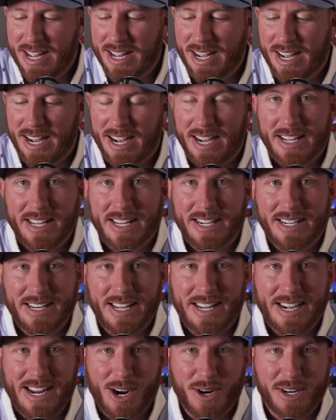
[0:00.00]
Uh, and
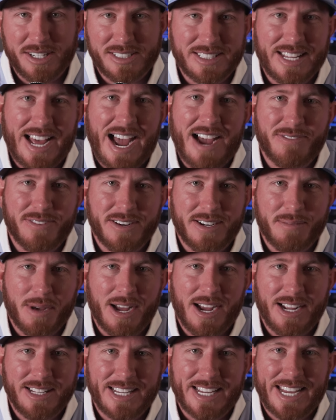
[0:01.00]
and Eric's laughing
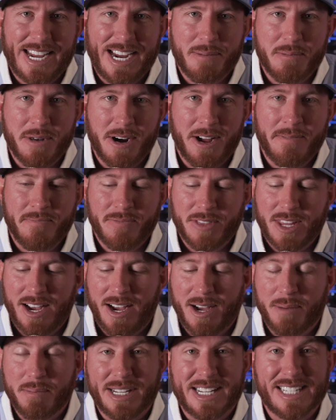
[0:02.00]
behind the camera
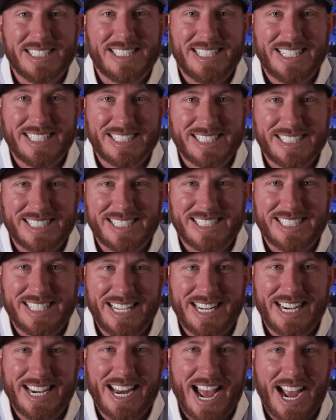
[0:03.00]
uh, because he gets to
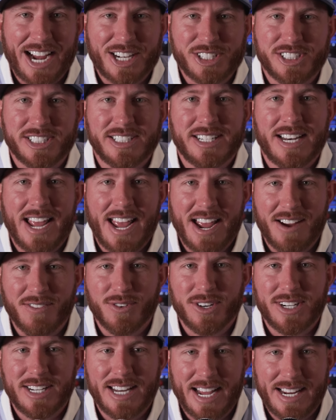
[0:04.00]
see it in action
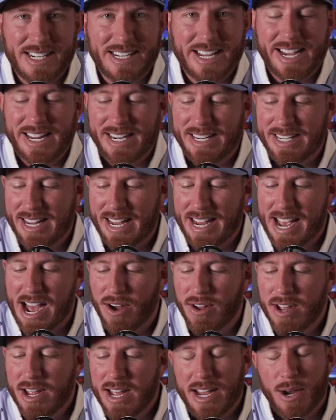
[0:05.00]
every day, day in and day
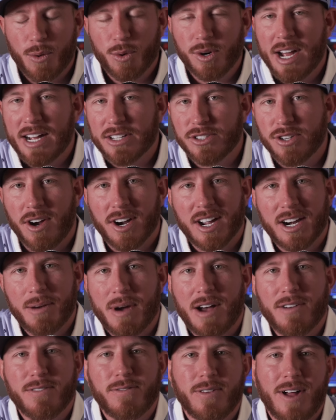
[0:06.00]
out. And we're not talking
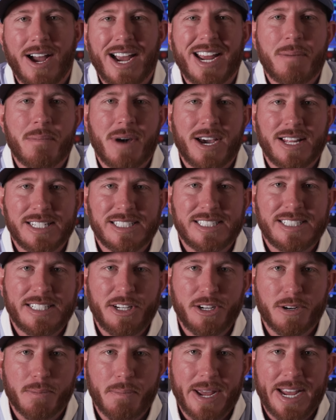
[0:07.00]
about flying by the seat
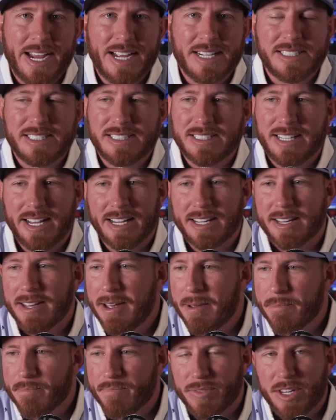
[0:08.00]
of your pants, like
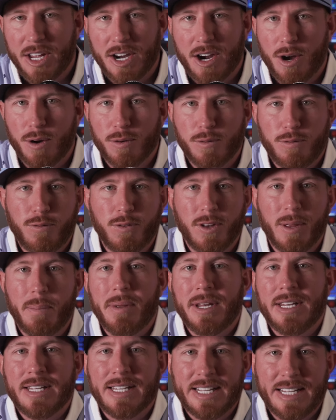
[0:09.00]
you know,
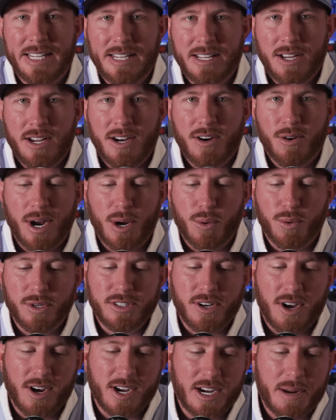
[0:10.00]
flippantly, right? We're
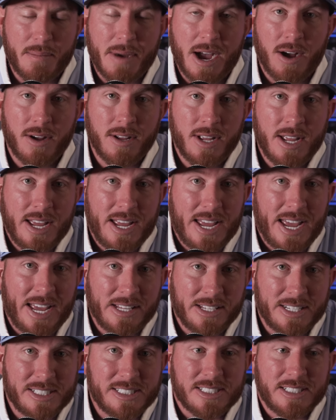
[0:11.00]
talking about, hey,
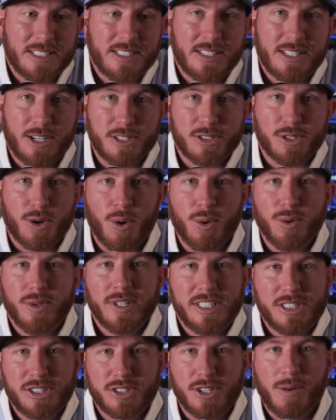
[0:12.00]
listen, there's
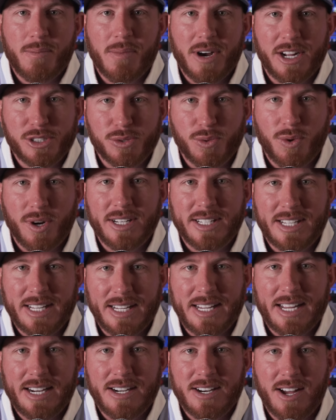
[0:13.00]
only so much one
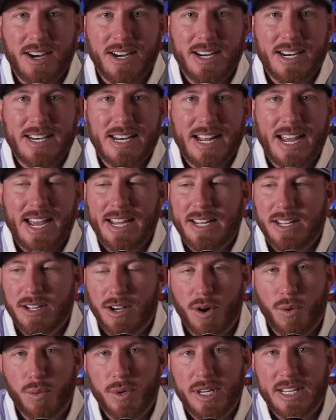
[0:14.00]
can get done in a day,
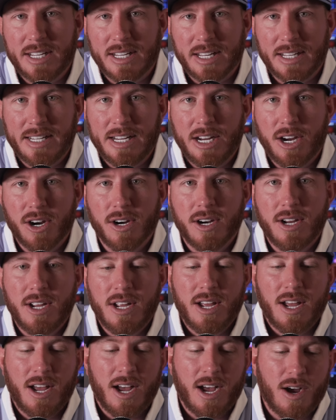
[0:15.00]
a week, a year.
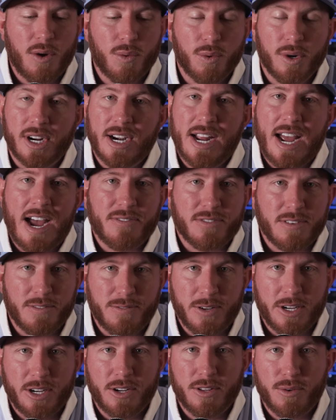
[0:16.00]
Uh, we're going to have to
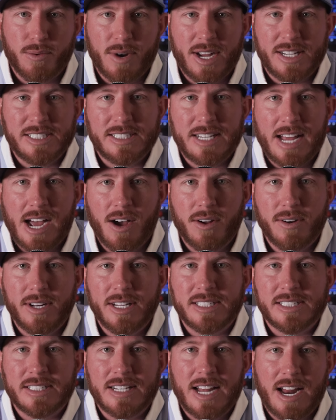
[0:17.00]
figure the rest out.
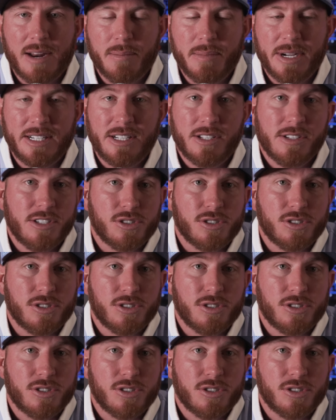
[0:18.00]
It's not a big deal.